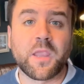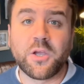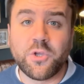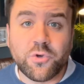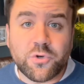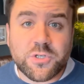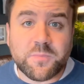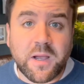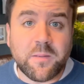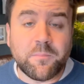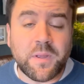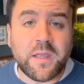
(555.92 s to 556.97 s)
Yours
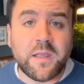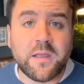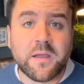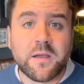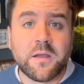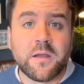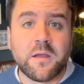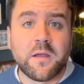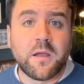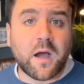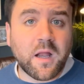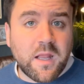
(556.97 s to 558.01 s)
might be
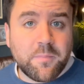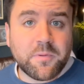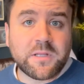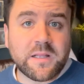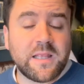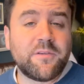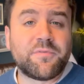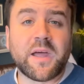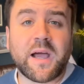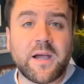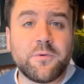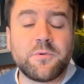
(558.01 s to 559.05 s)
unable to leave the
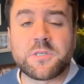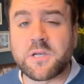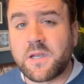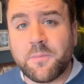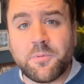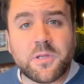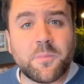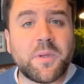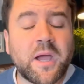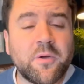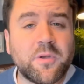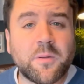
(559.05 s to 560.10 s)
house, unable to be
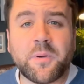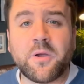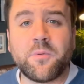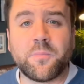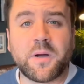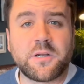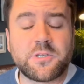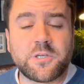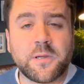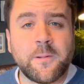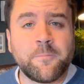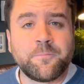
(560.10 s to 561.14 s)
out and about much.
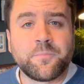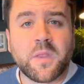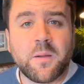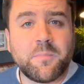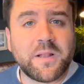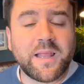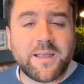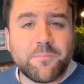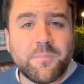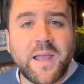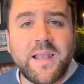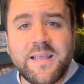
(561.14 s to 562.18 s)
But like
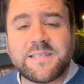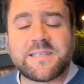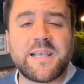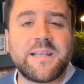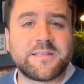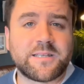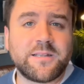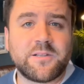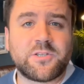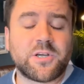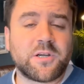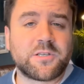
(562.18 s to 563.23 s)
many saints in the
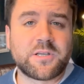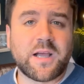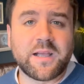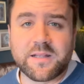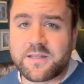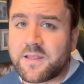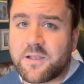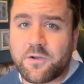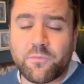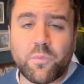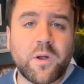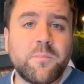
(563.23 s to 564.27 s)
church, I can think
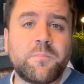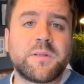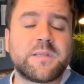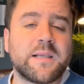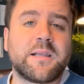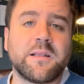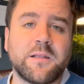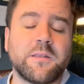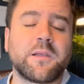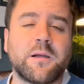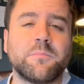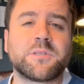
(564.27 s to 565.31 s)
of one particular
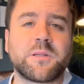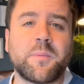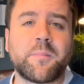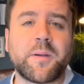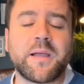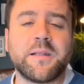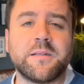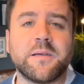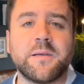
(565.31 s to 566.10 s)
that comes to my mind.